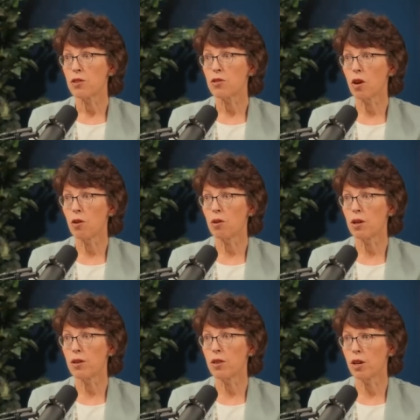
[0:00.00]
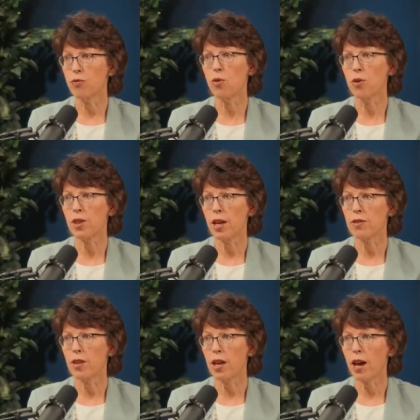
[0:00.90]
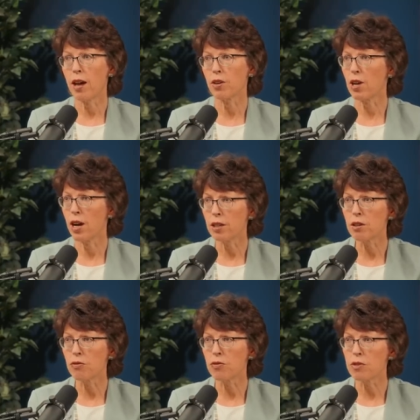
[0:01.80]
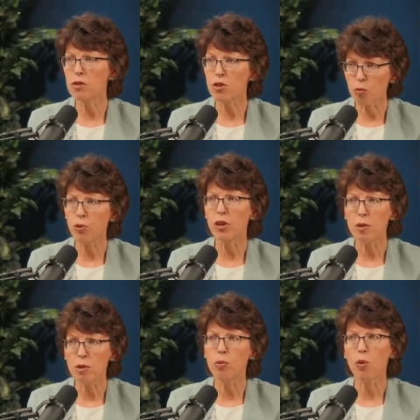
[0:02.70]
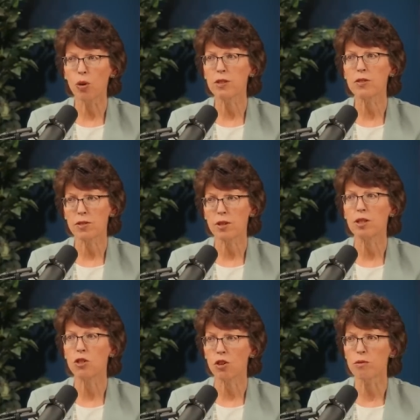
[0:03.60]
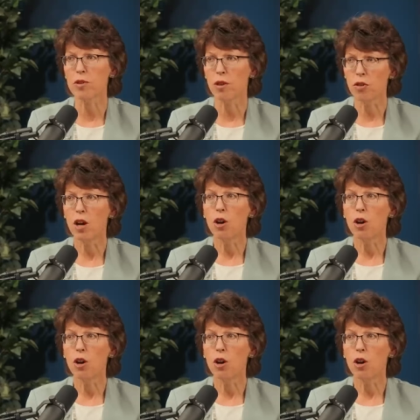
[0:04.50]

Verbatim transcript: So therefore, they, they have a kind of supreme importance in terms of